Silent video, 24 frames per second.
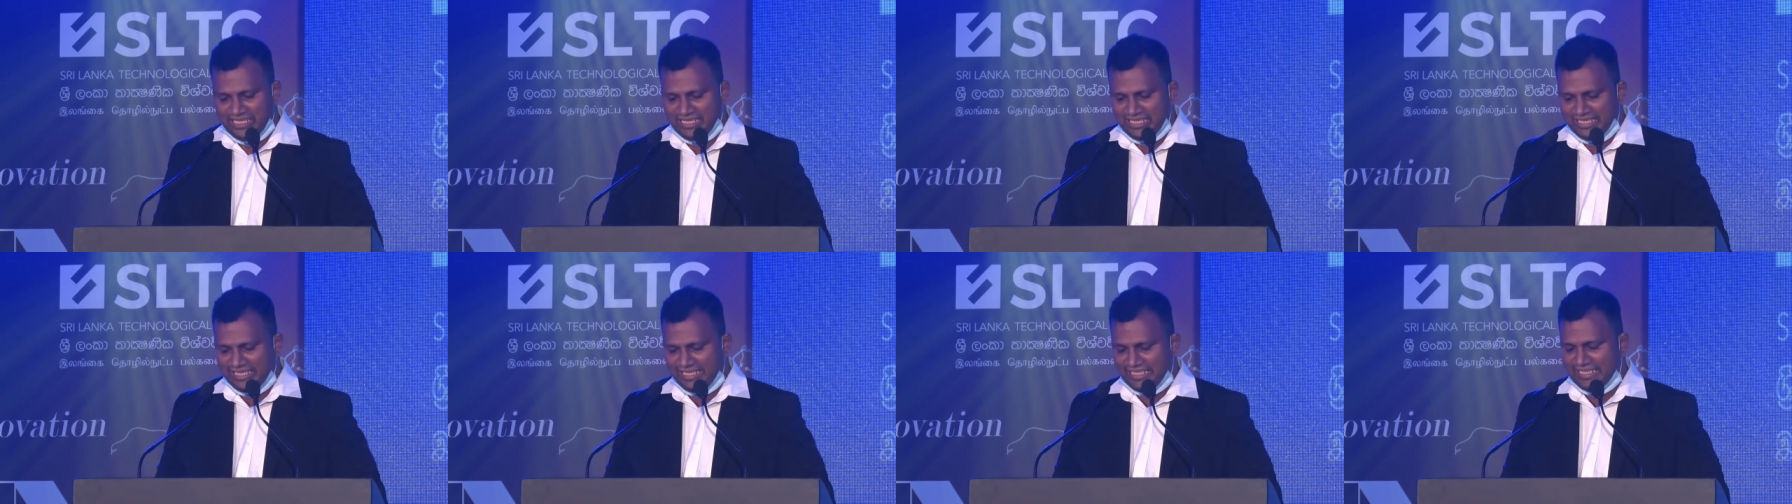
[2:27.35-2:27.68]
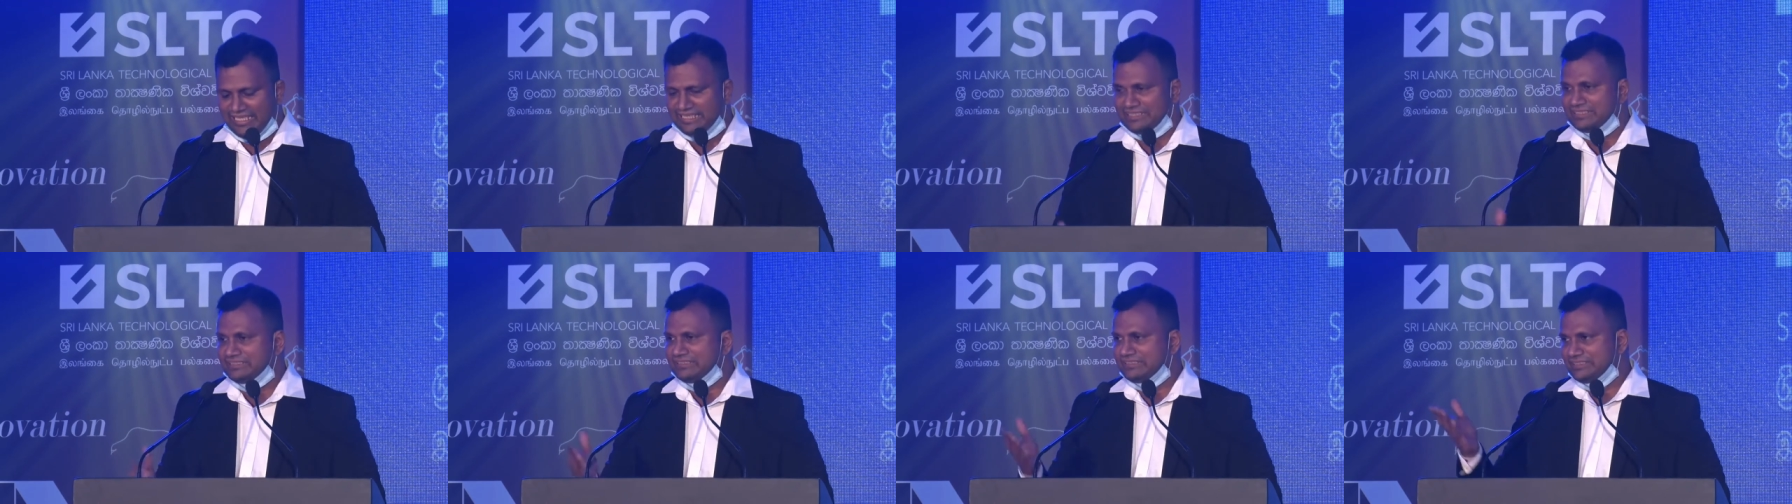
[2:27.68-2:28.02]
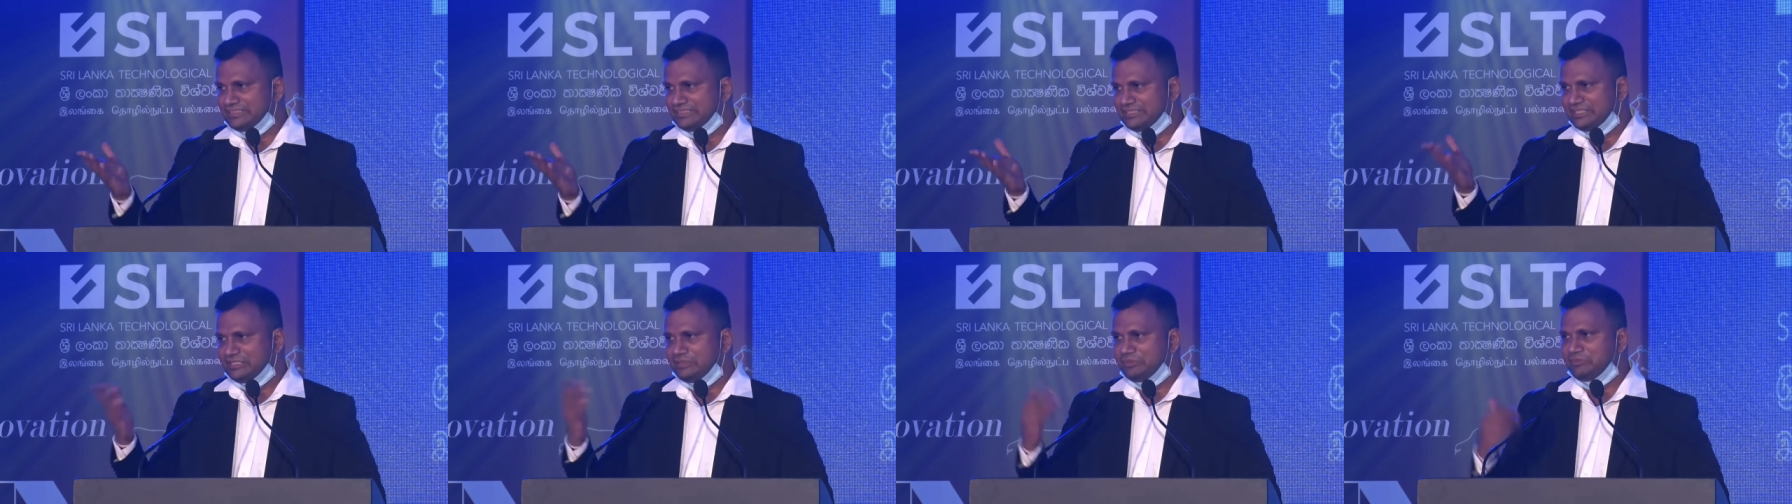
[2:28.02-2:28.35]
And
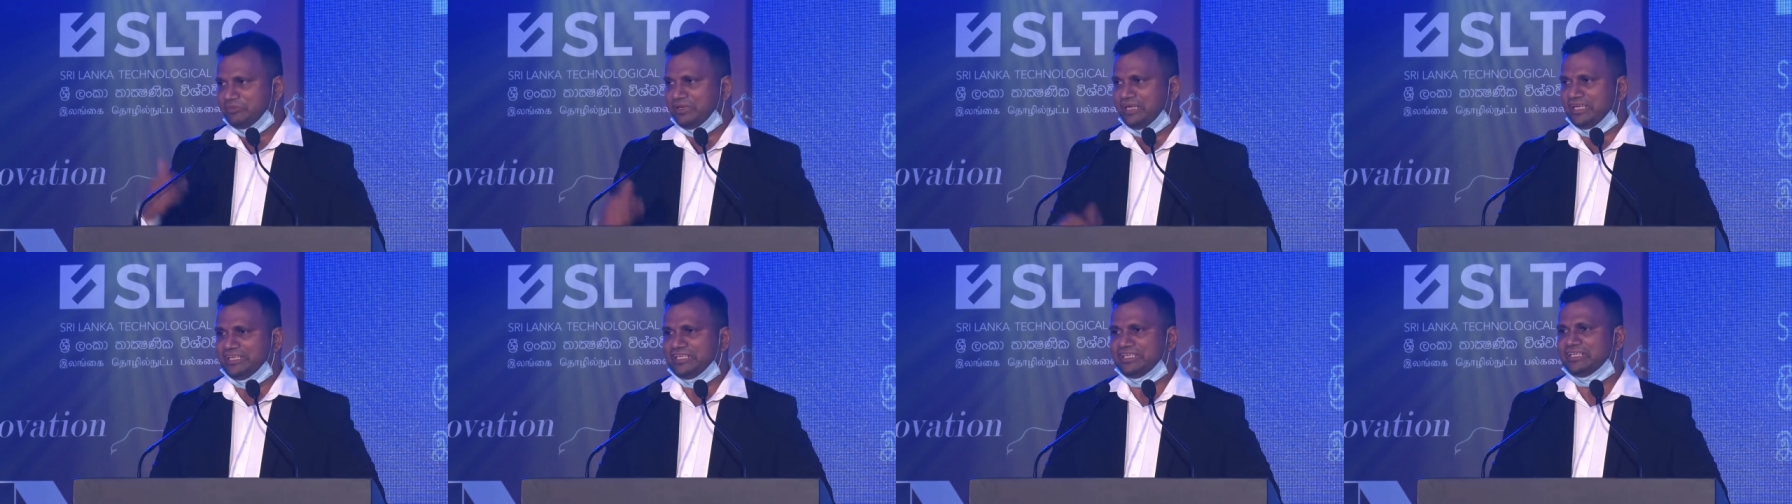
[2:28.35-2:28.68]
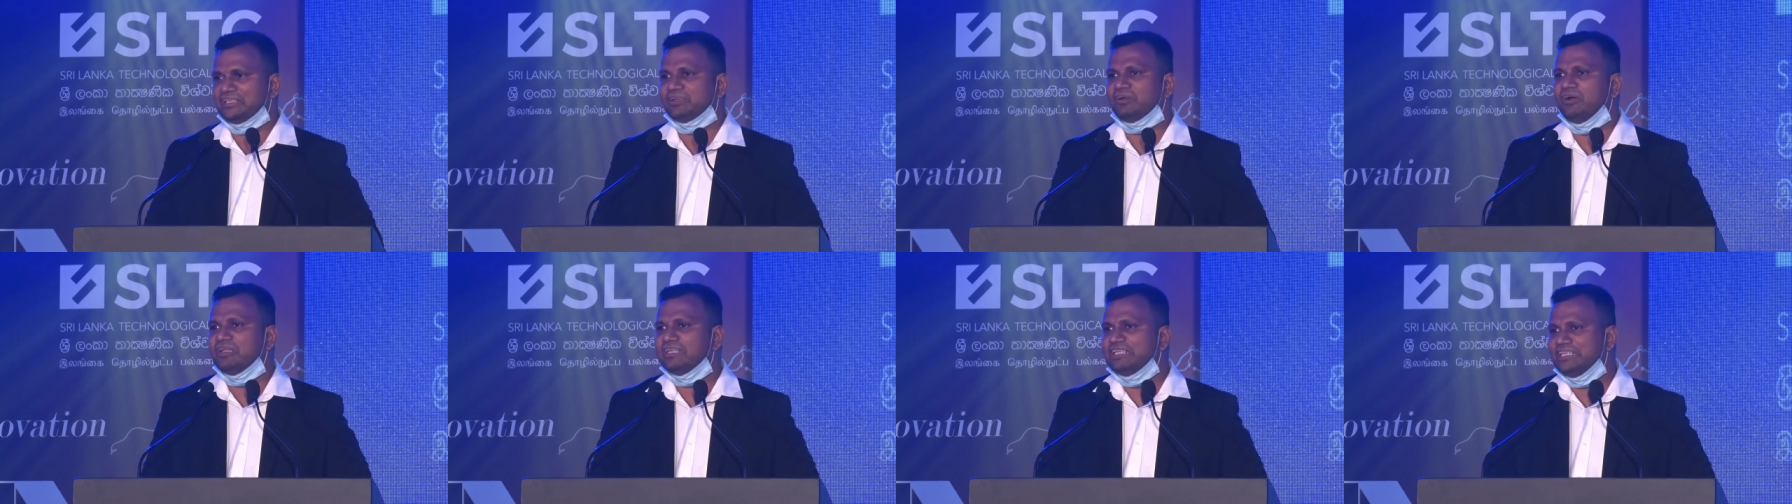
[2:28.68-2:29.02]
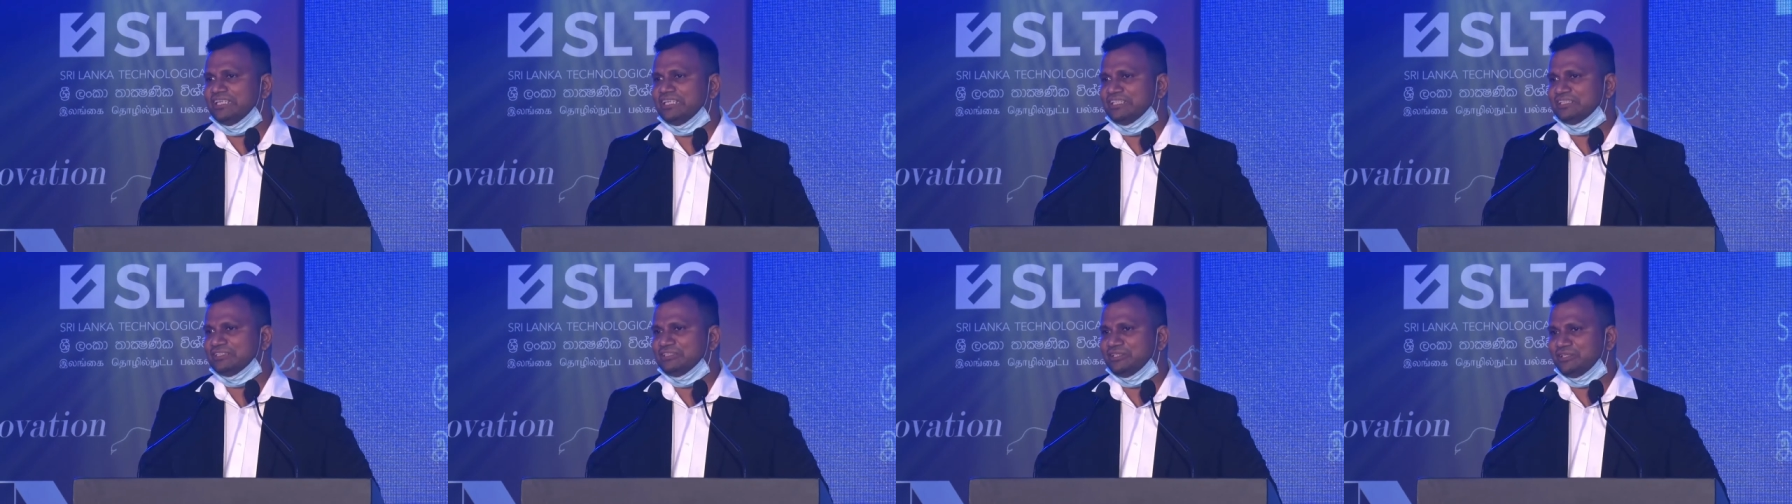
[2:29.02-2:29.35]
my
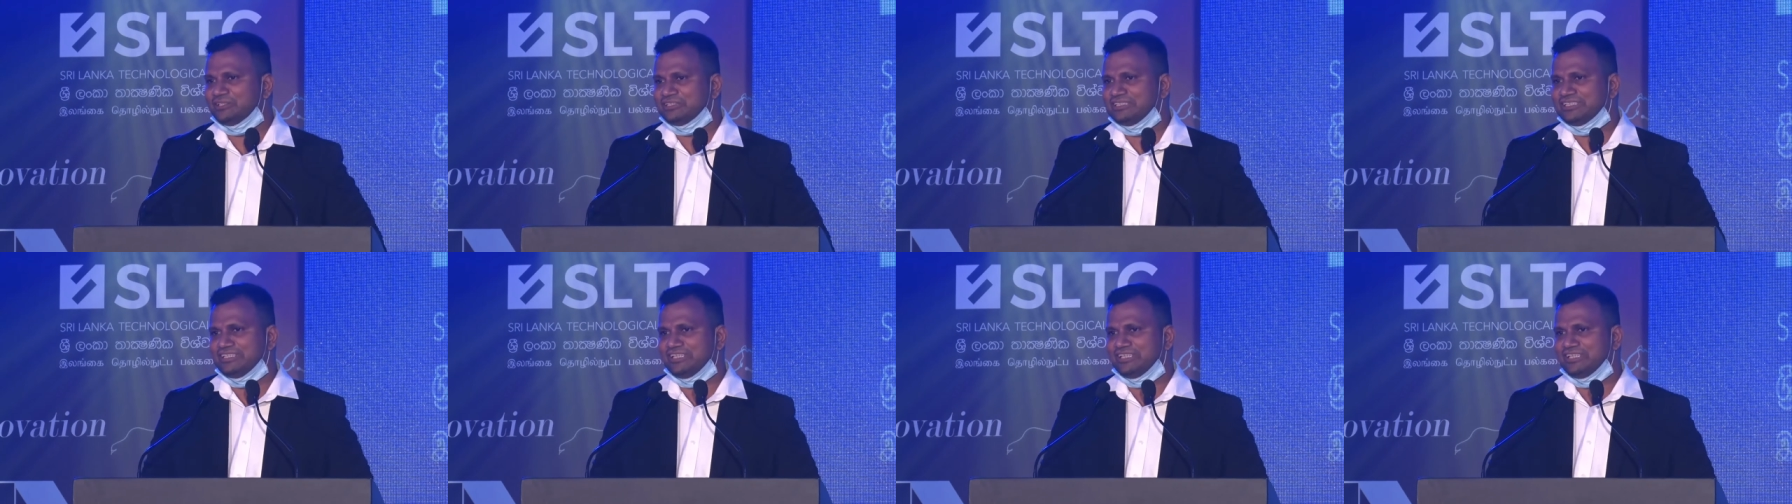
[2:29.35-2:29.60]
colleague, Dr.